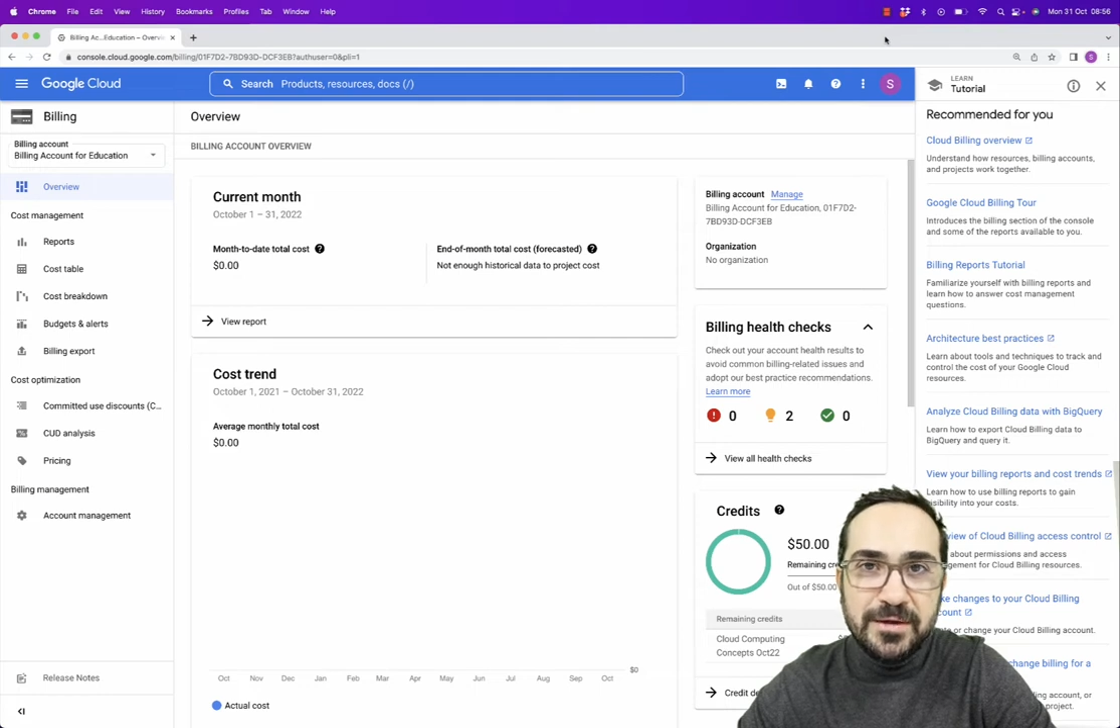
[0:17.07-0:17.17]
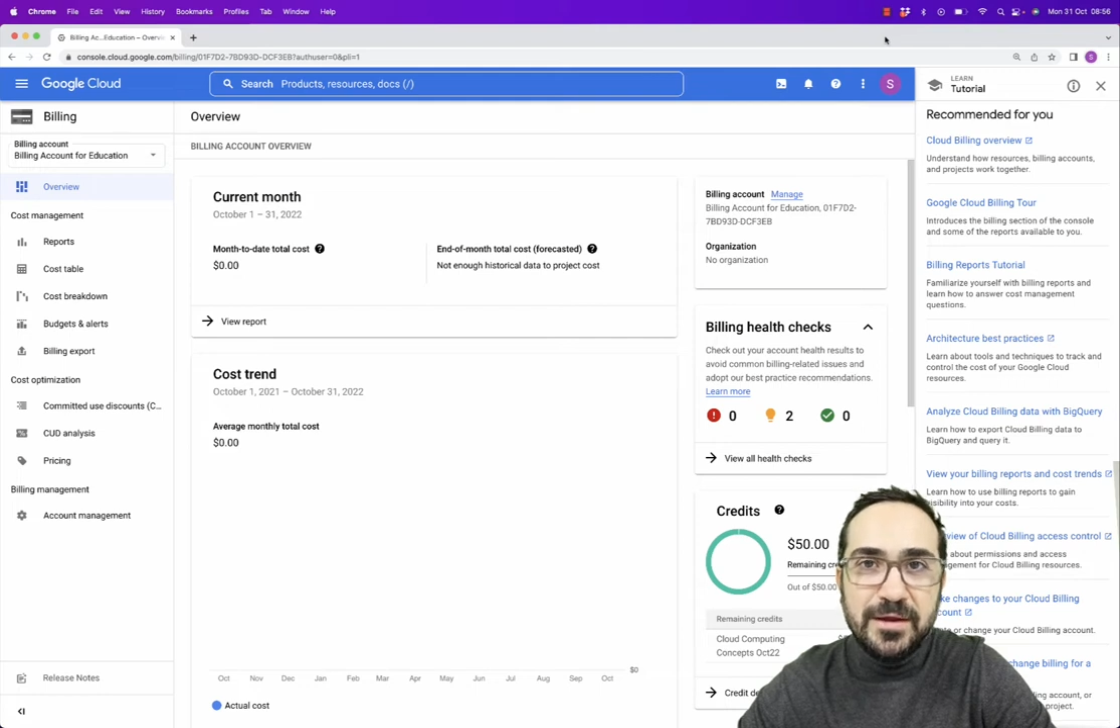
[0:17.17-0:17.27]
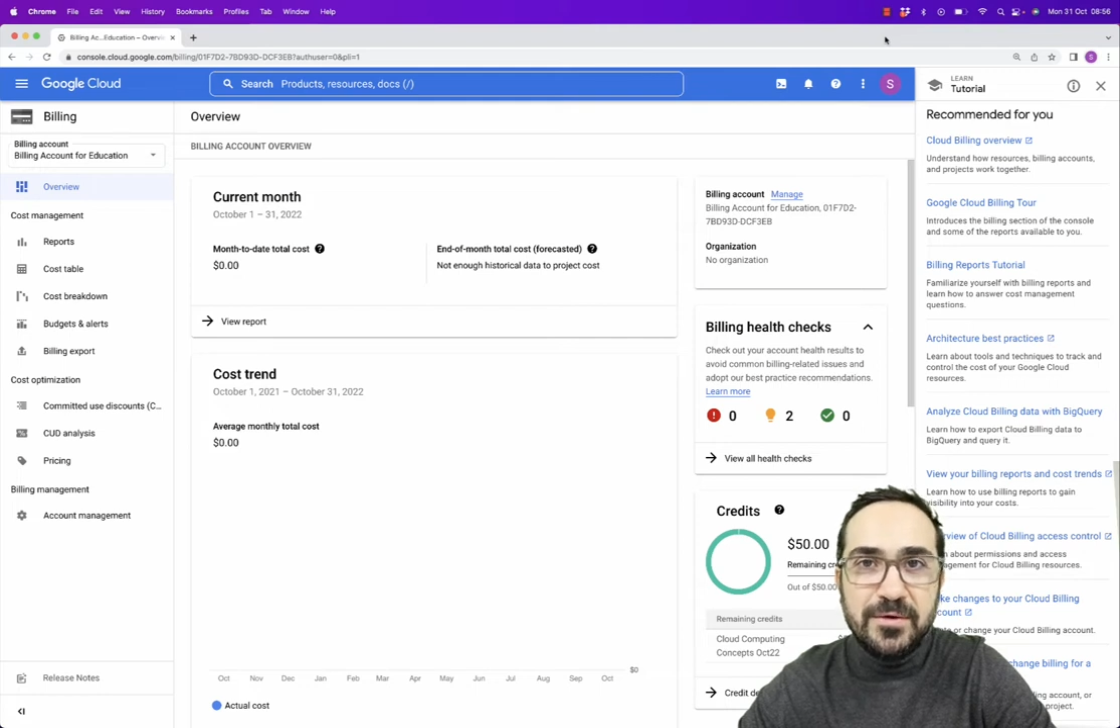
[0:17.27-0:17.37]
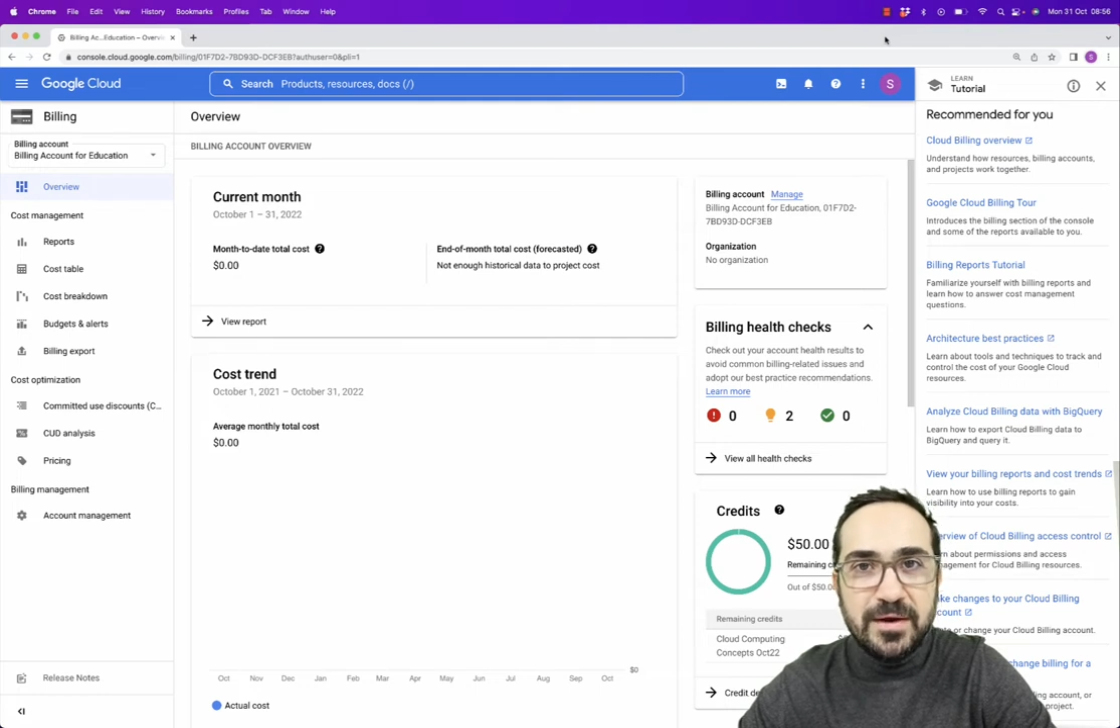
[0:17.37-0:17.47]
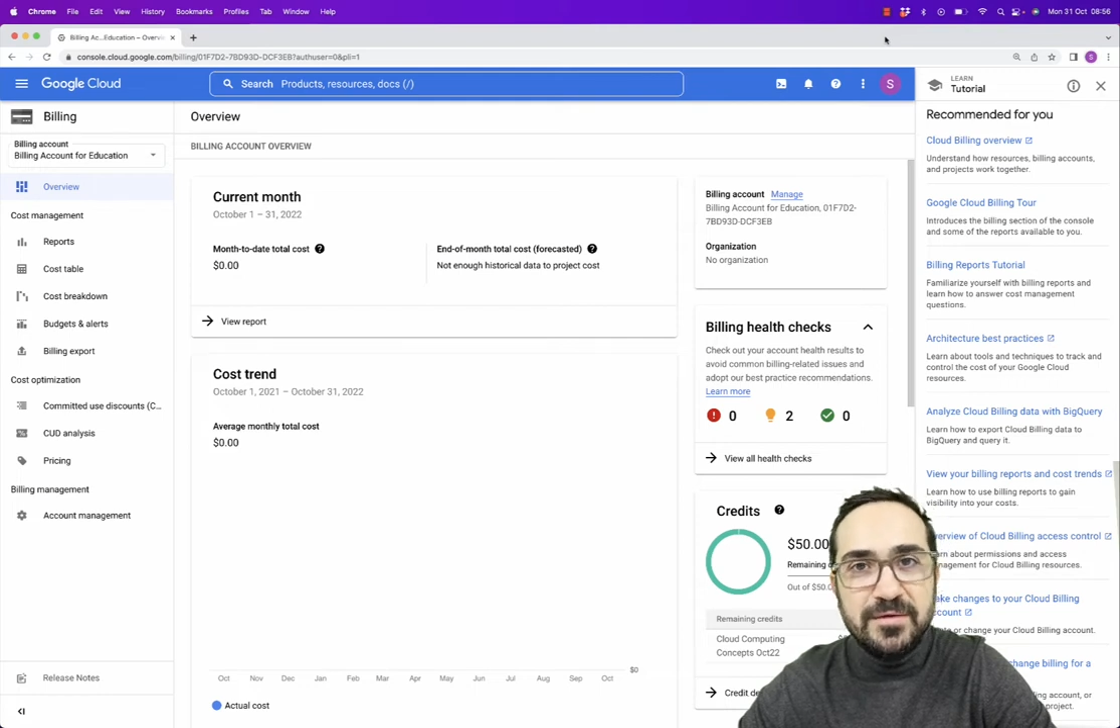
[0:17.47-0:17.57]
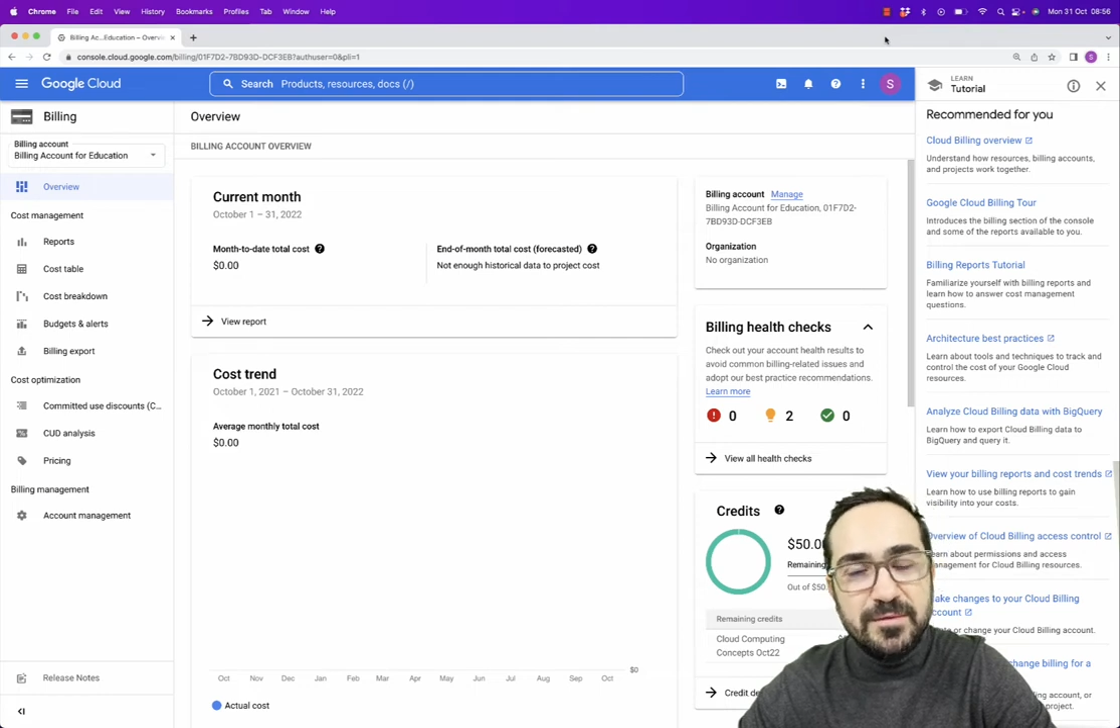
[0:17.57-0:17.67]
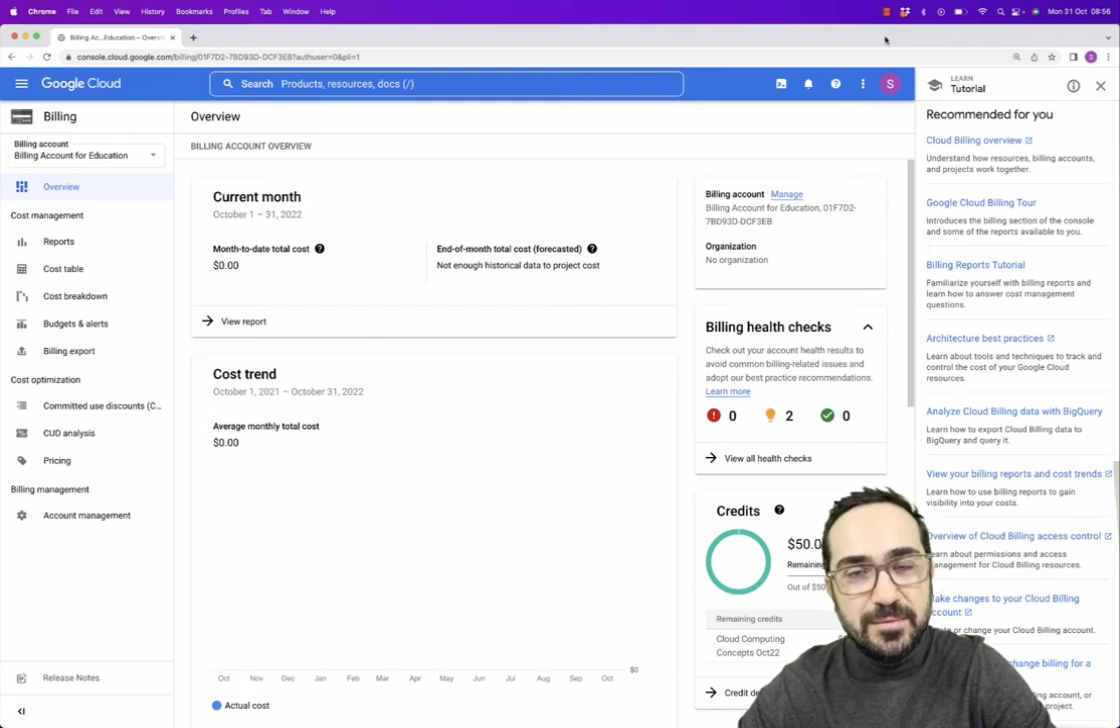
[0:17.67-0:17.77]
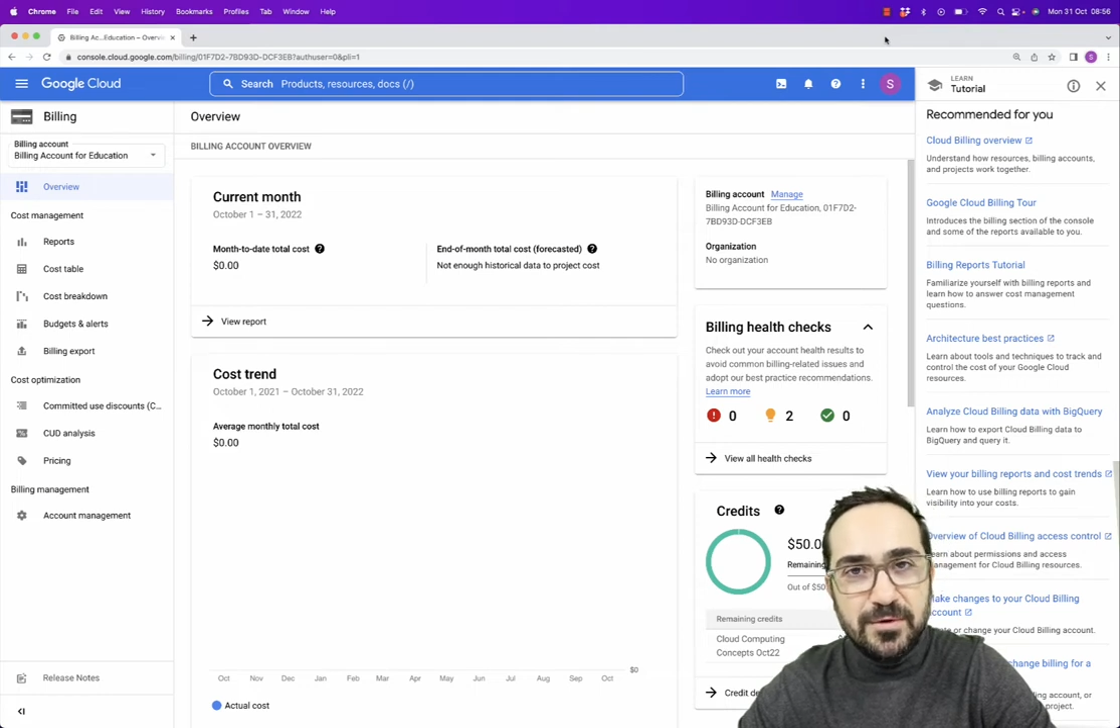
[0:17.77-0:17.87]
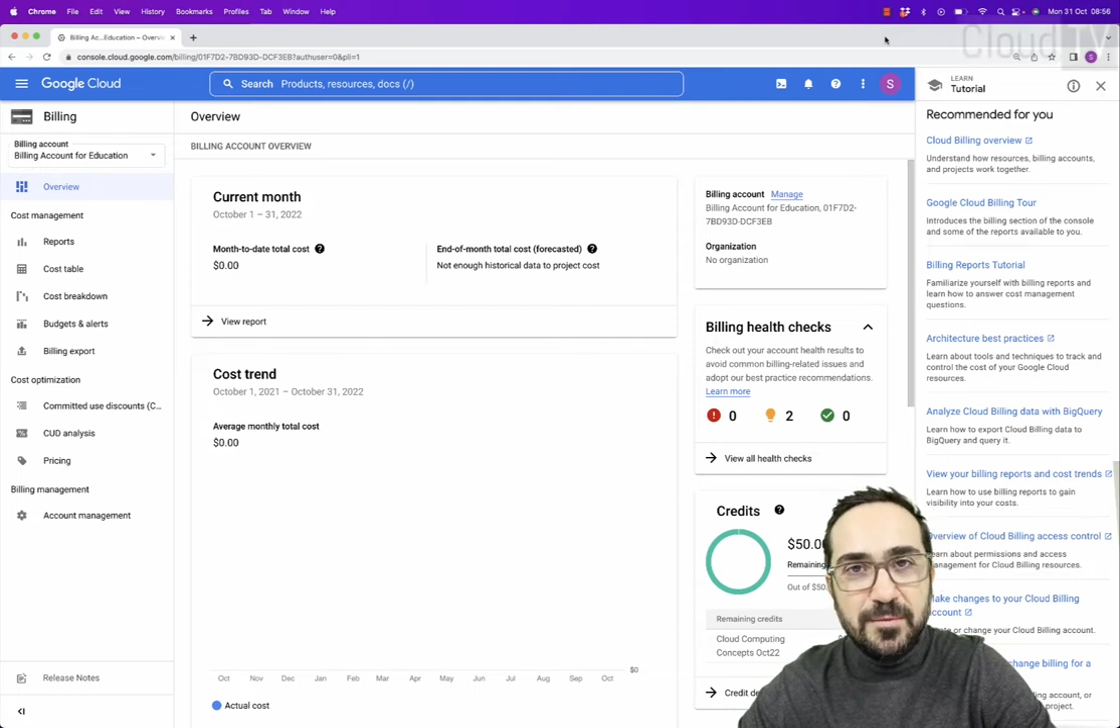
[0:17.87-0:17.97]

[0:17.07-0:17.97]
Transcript: and run simple